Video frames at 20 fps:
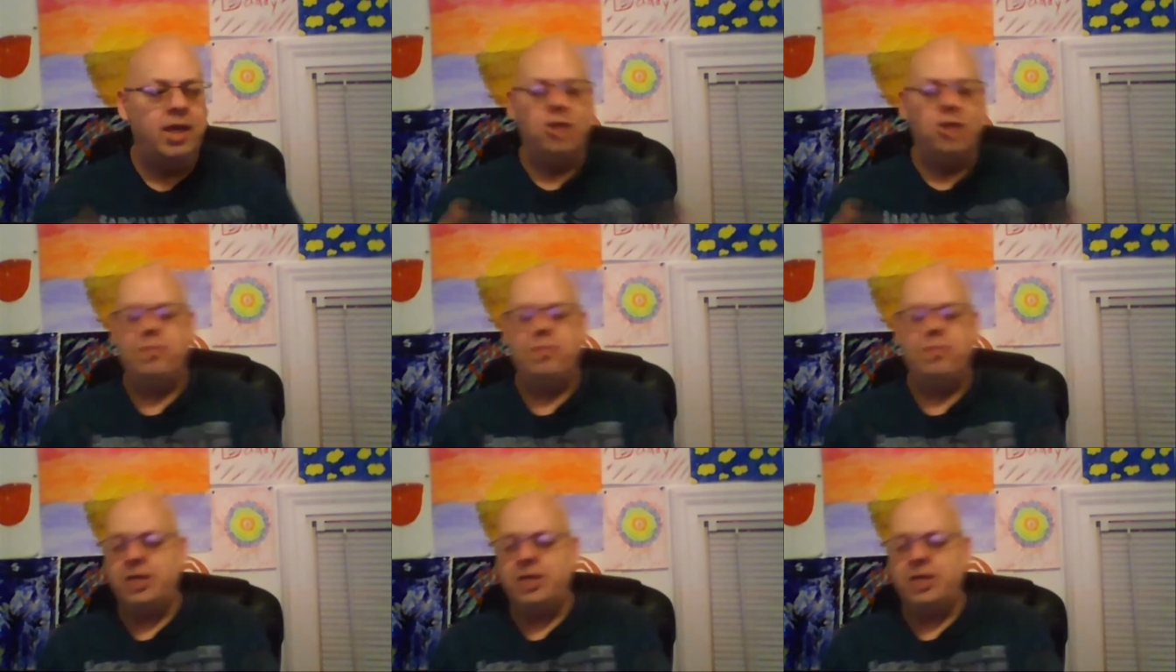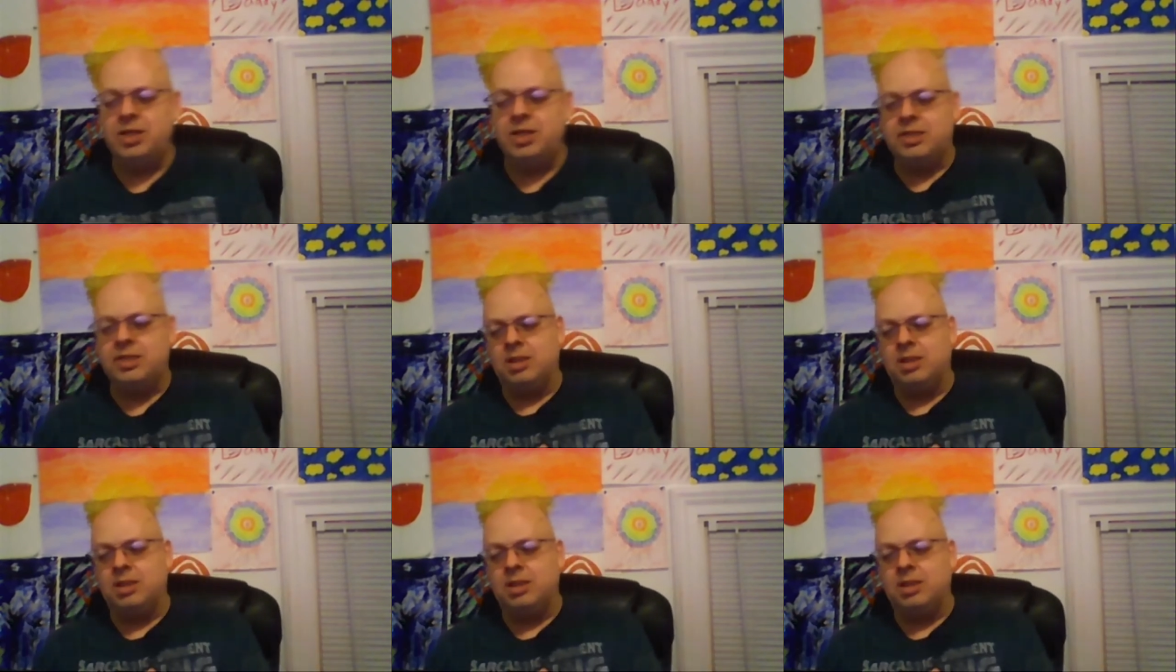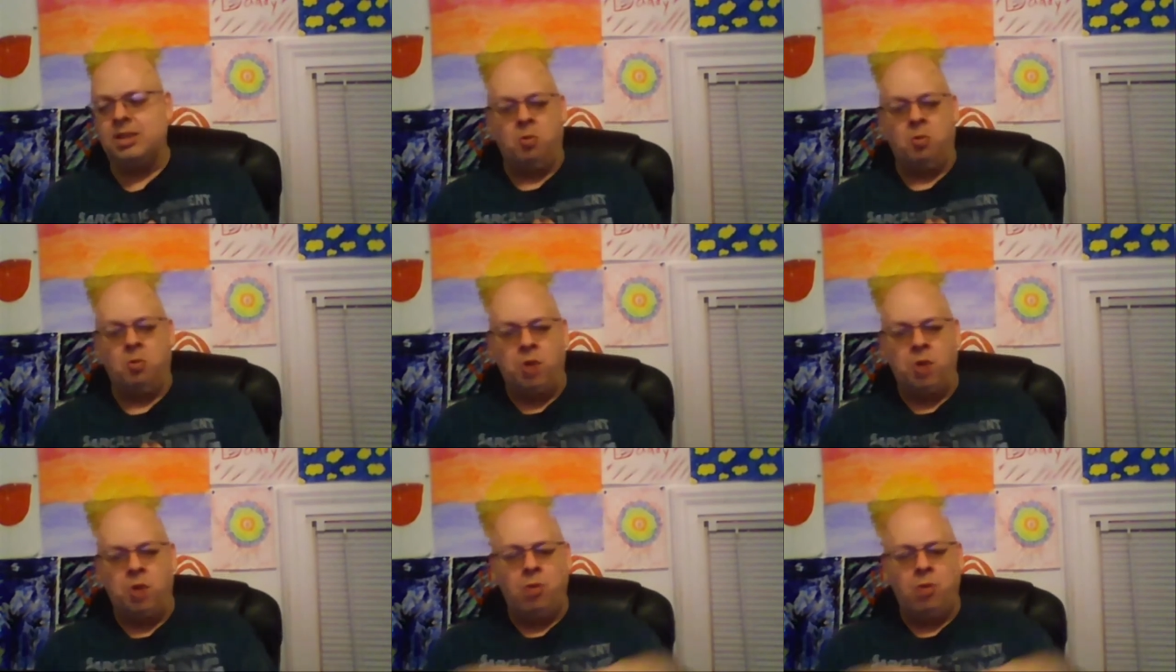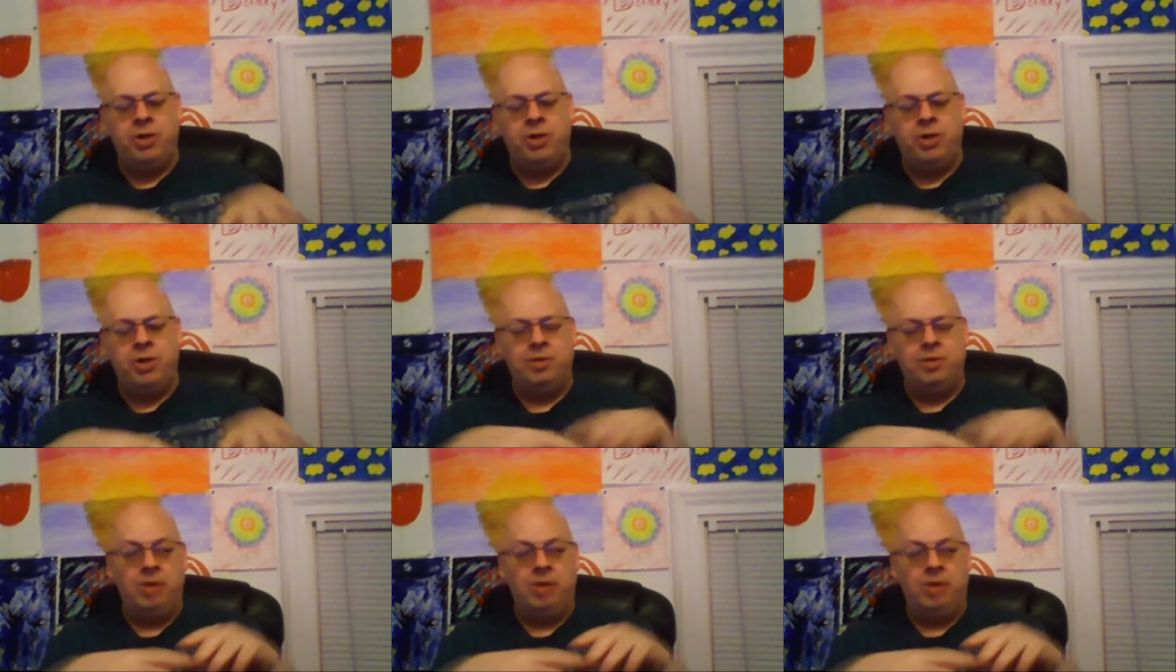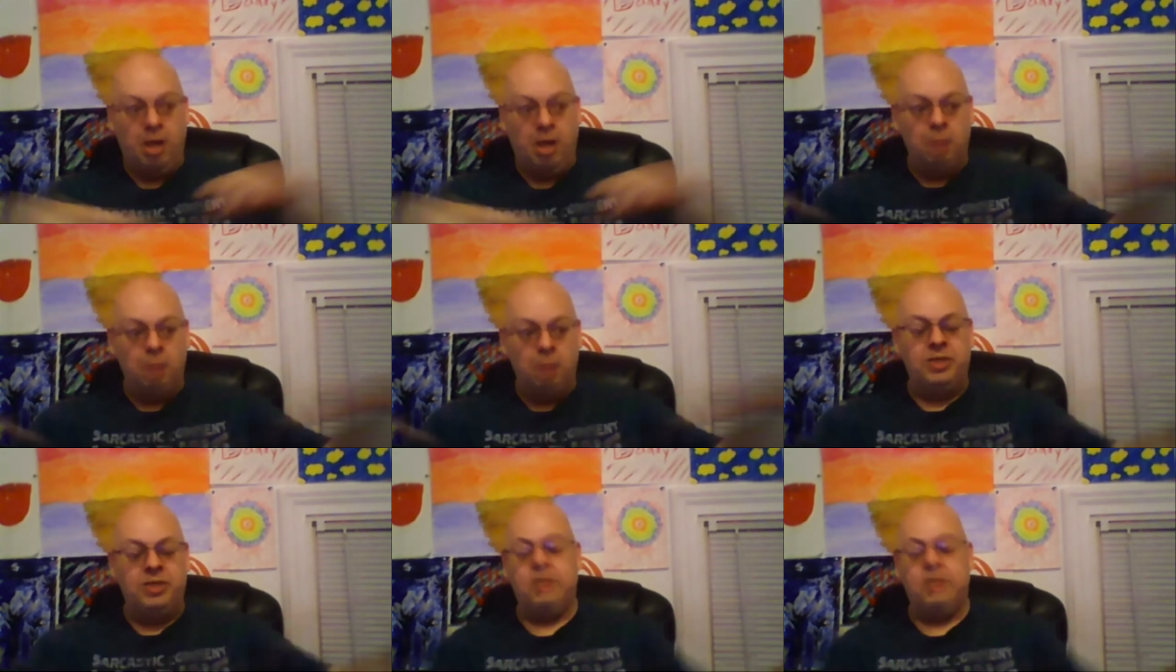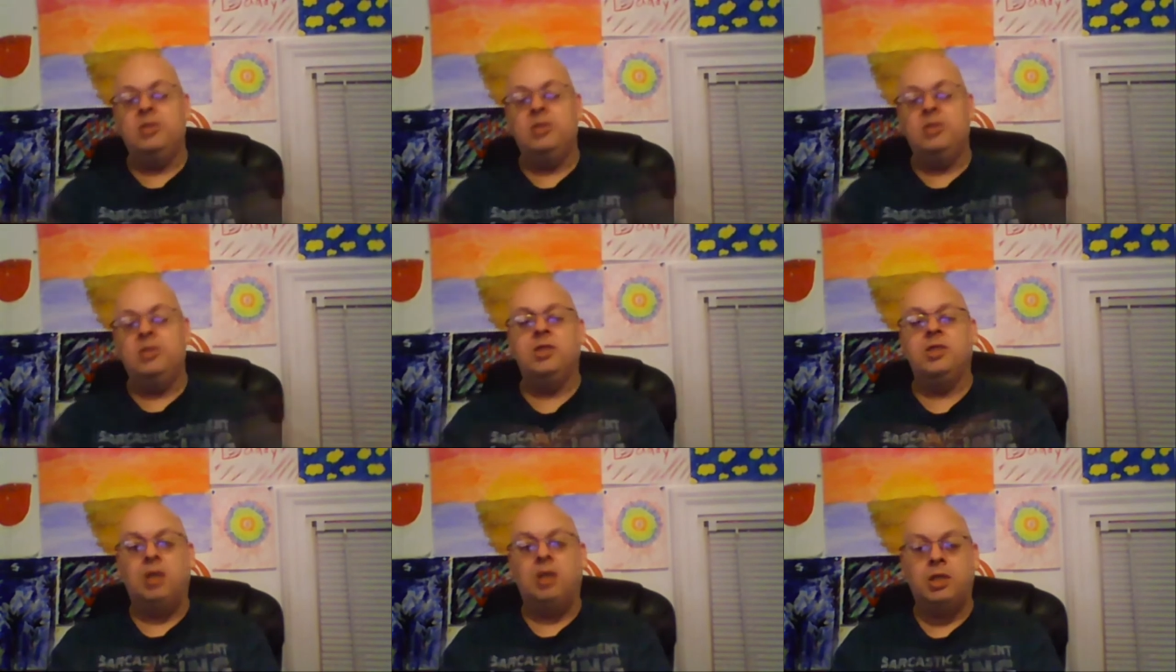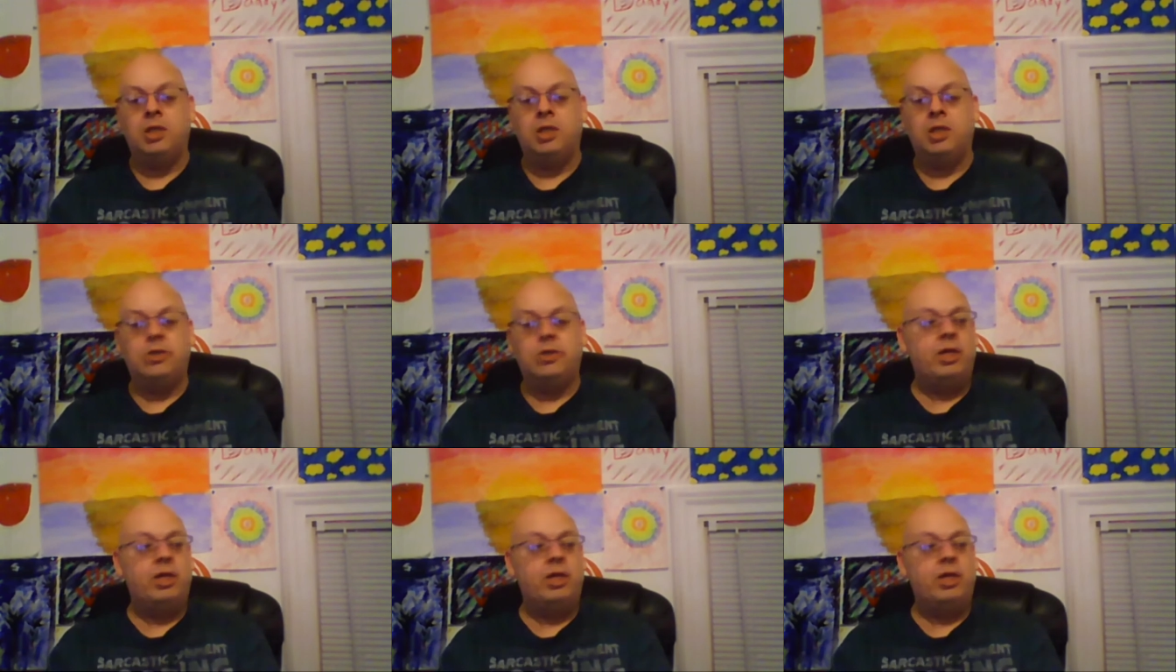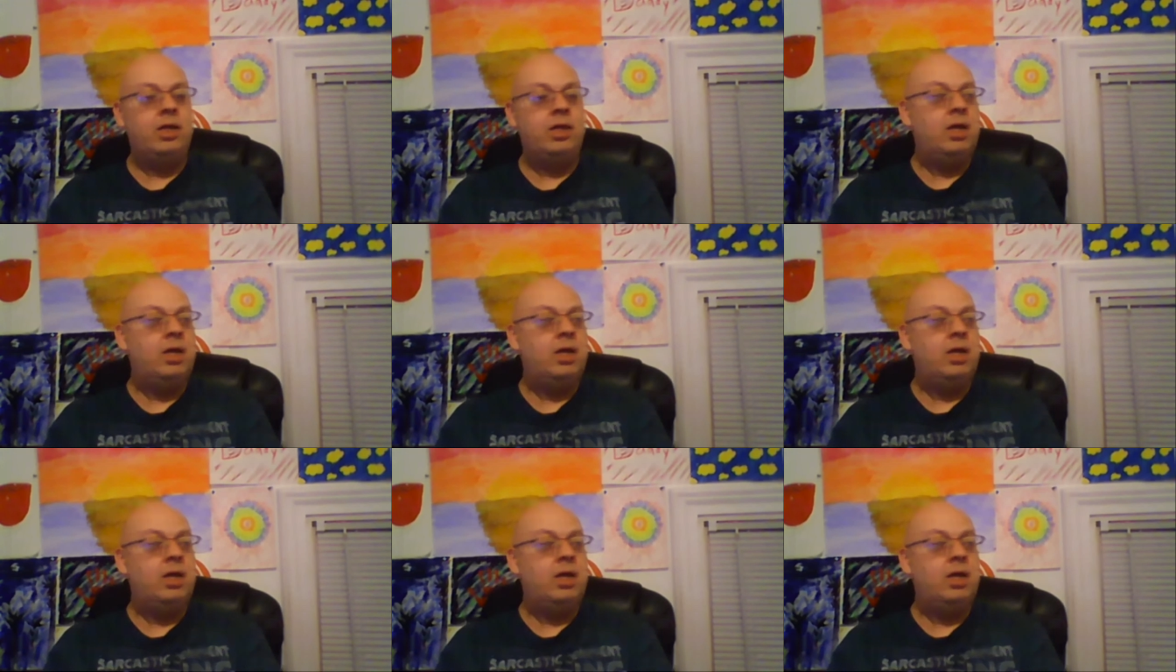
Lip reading: Because what would help heal this country